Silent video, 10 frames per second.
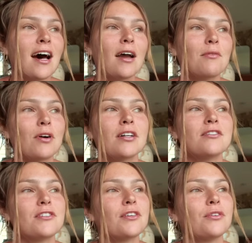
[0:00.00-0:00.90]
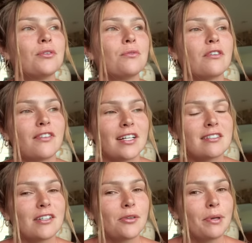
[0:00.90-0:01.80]
I want to reflect
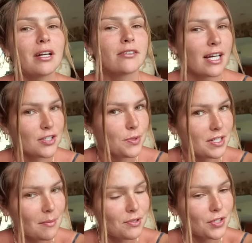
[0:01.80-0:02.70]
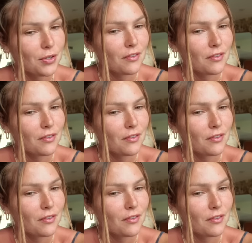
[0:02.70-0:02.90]
a little bit on last week's episode.